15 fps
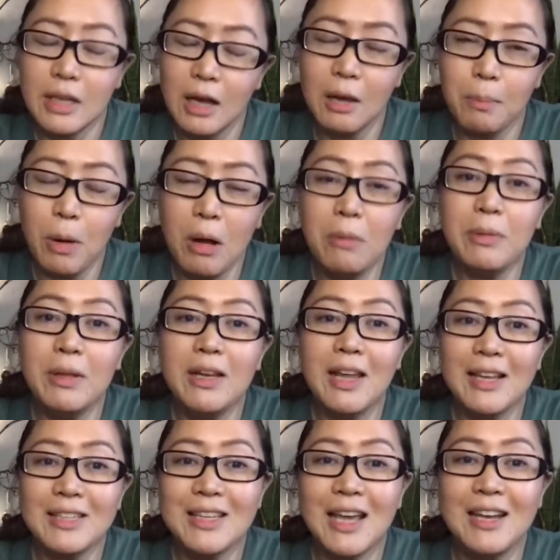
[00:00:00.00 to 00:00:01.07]
probably like
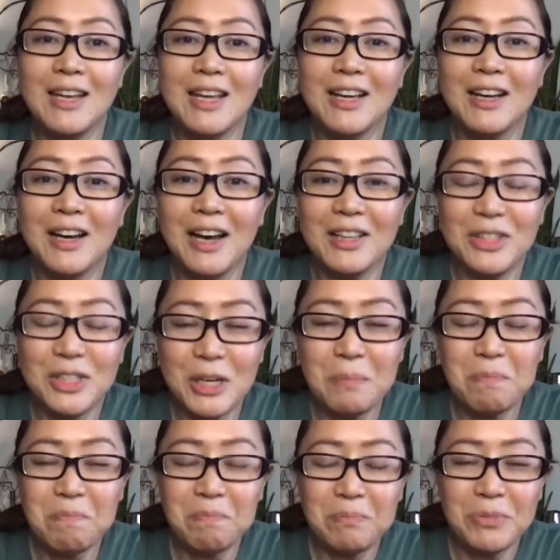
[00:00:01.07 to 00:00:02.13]
sending a tip
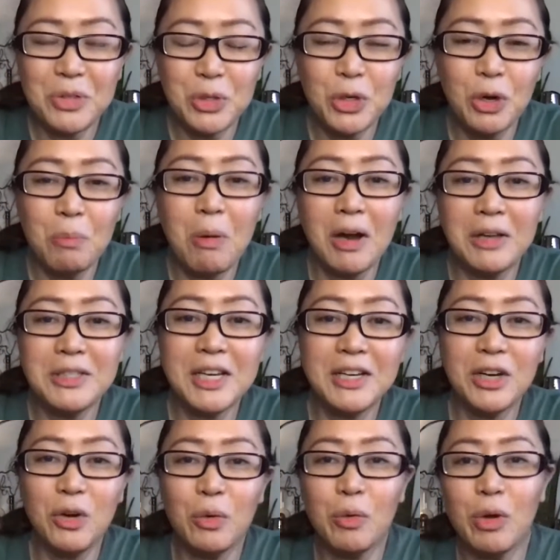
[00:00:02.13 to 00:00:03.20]
to your
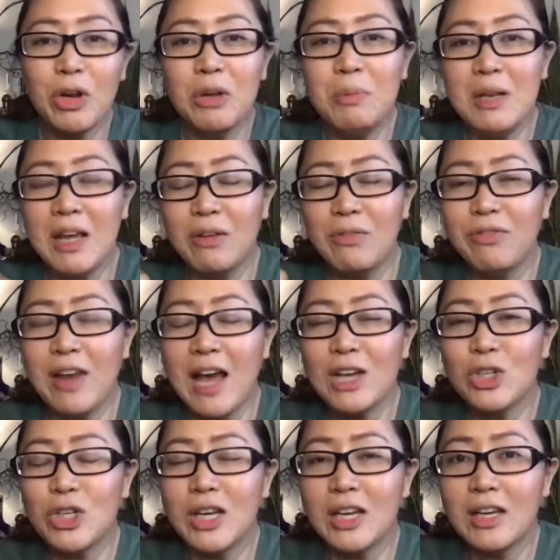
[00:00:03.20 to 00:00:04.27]
bartender. We're going to be like
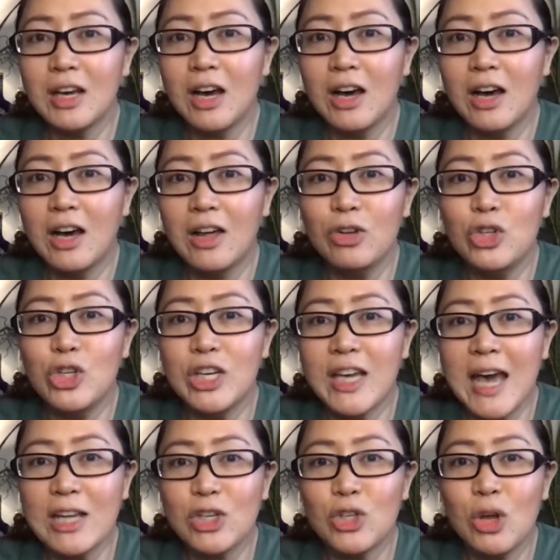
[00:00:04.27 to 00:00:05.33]
flashing their
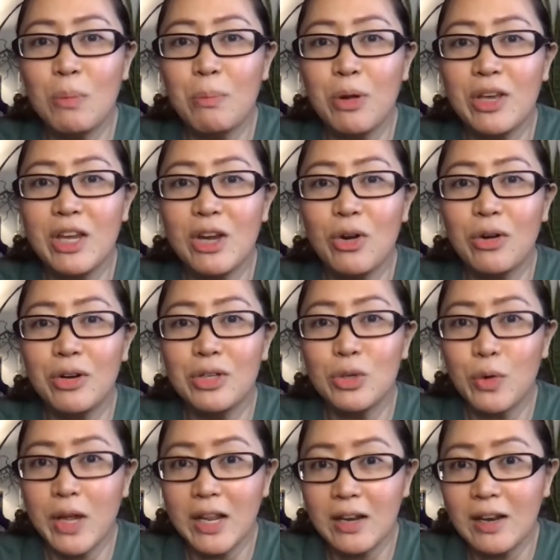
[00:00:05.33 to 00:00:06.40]
Gcash number here on the
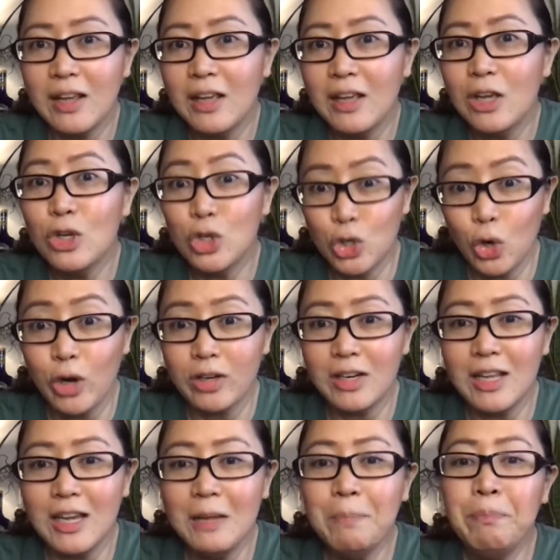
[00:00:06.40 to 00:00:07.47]
screen
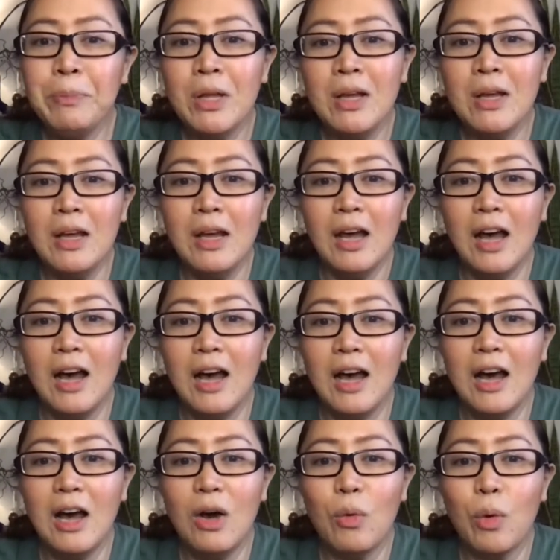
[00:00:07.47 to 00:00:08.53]
shortly.
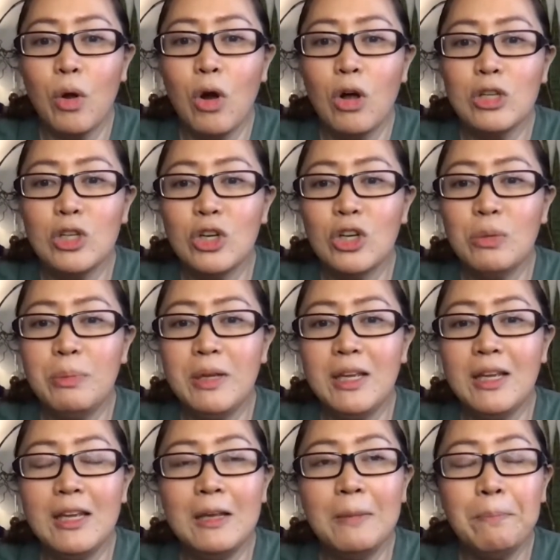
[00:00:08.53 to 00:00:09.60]
We're also going to
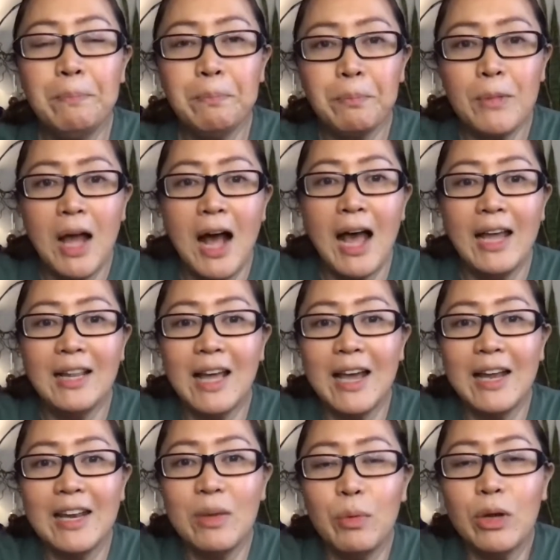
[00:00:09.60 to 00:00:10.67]
be we're
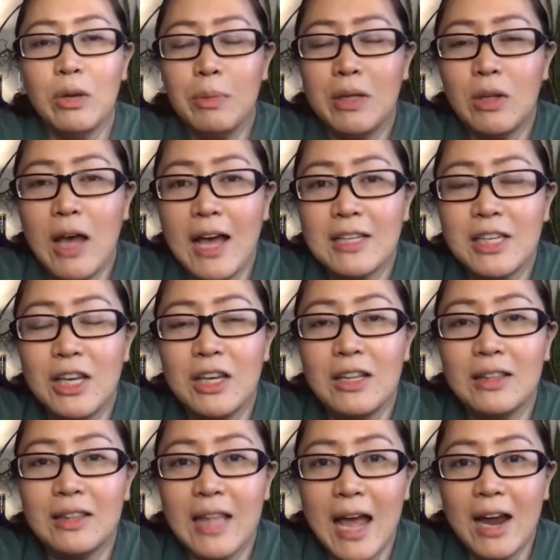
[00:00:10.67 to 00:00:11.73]
going to be
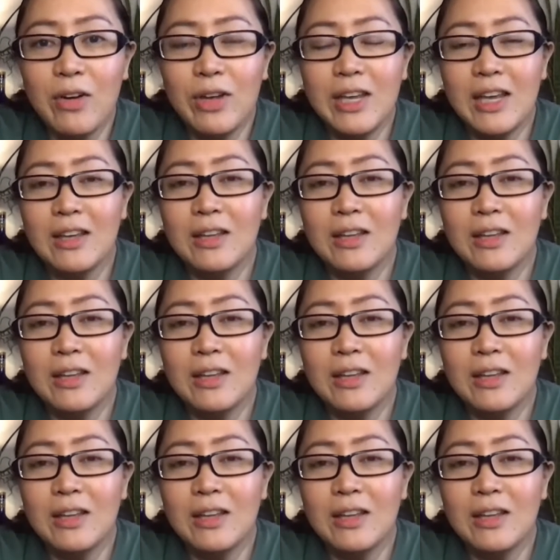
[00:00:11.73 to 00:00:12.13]
asking Larry